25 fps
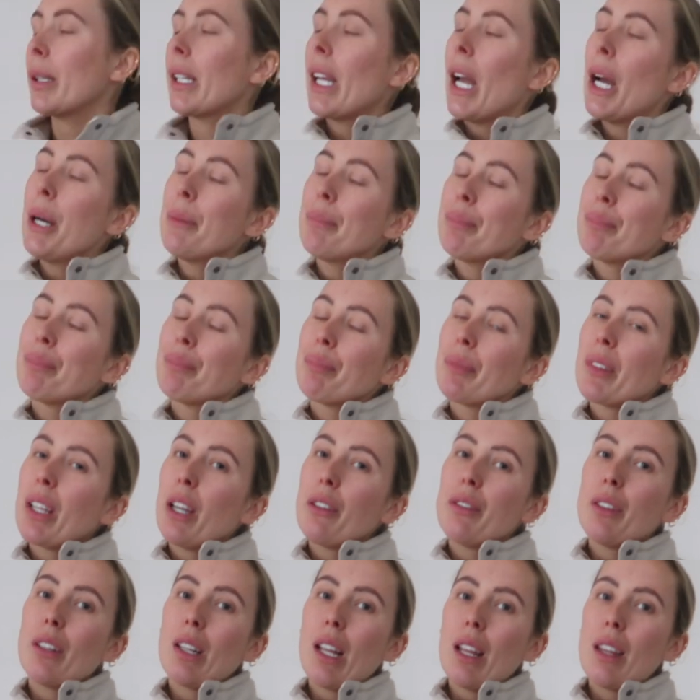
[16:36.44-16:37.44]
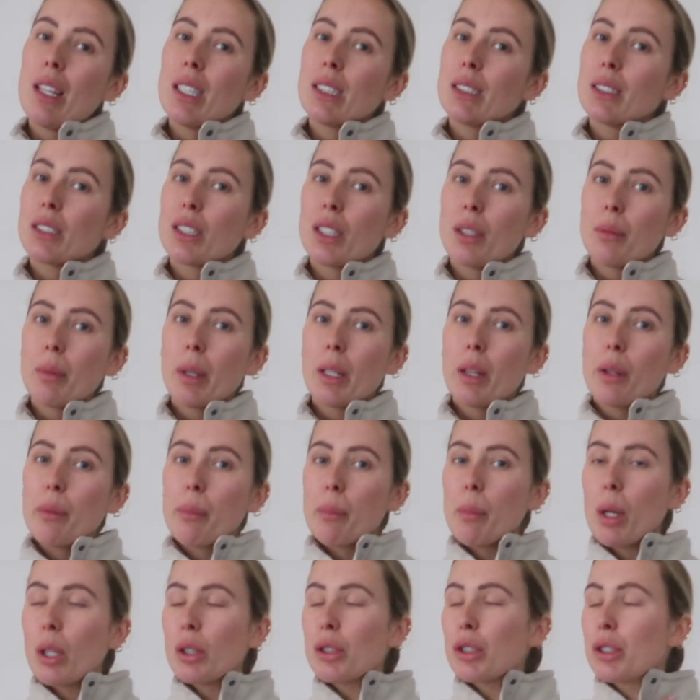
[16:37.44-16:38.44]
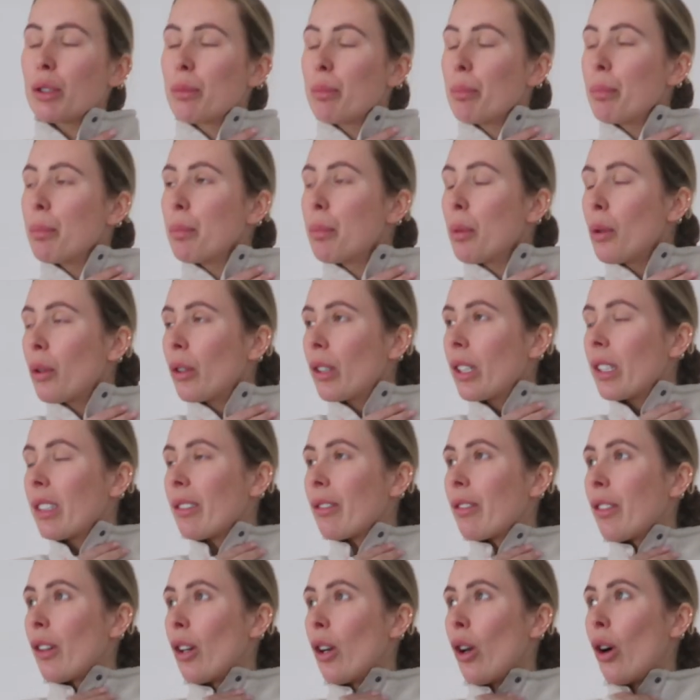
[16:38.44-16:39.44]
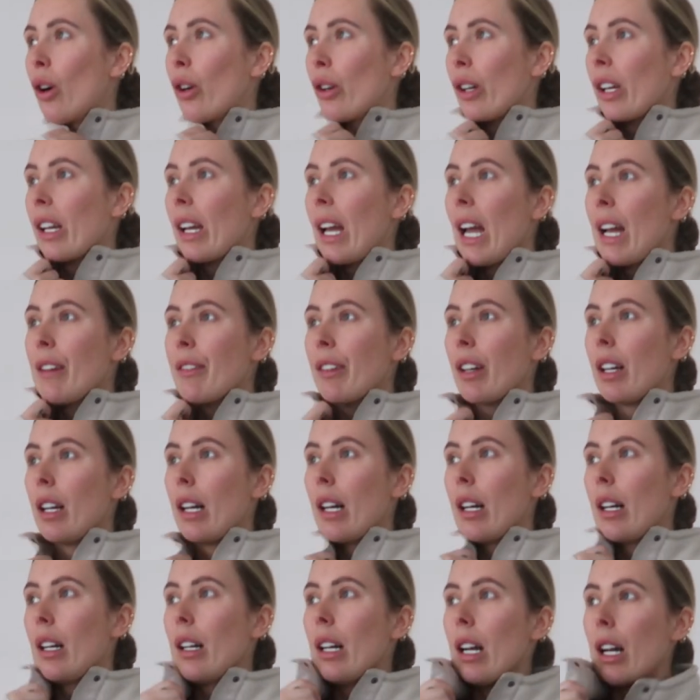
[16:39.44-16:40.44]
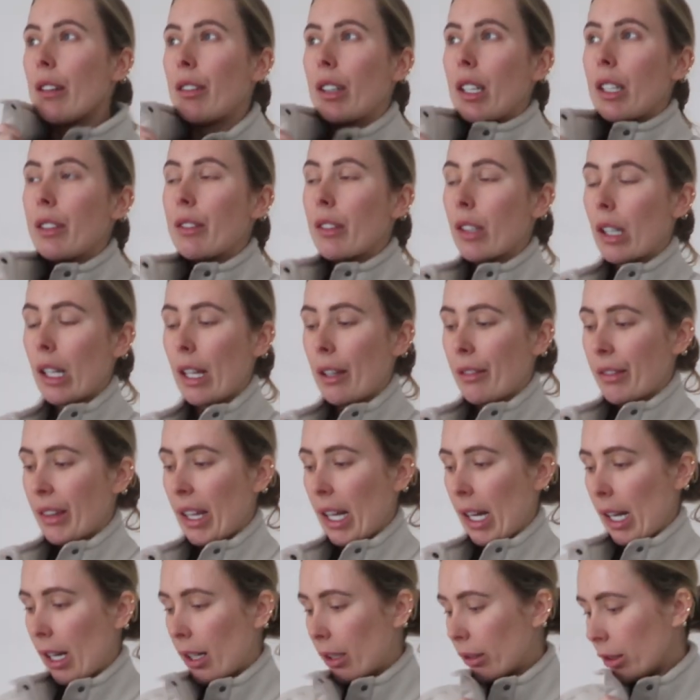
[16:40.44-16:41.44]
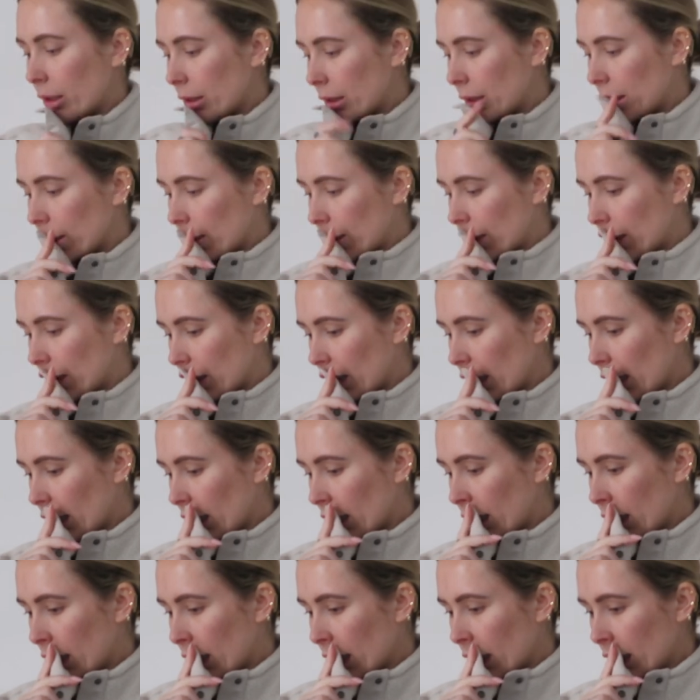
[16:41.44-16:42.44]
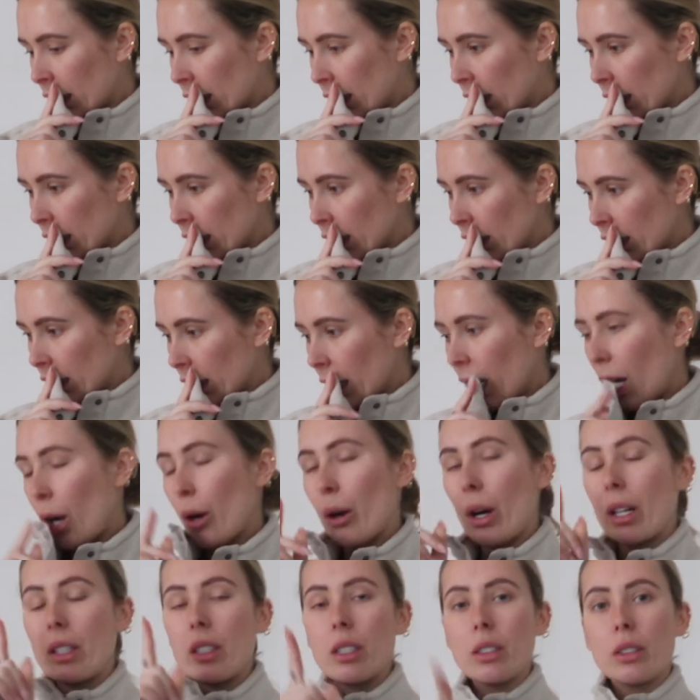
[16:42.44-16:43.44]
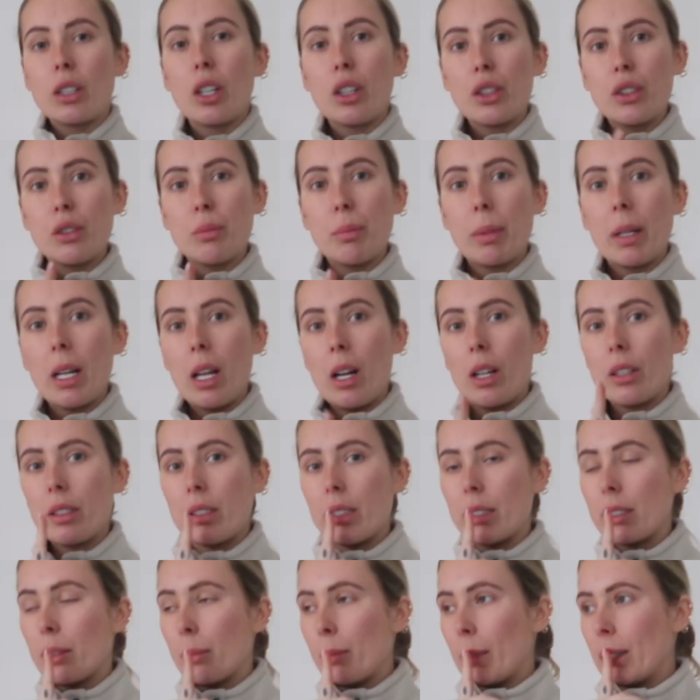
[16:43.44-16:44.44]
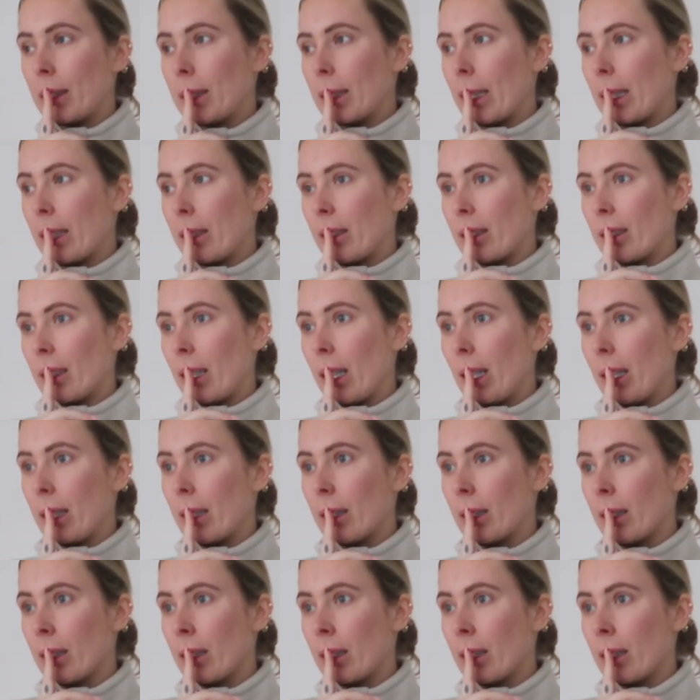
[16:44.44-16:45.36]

But yeah, I feel like this is gonna be the most boring vlog ever. Have I even left the house? Oh, I did go to Pilates on Monday, didn't I?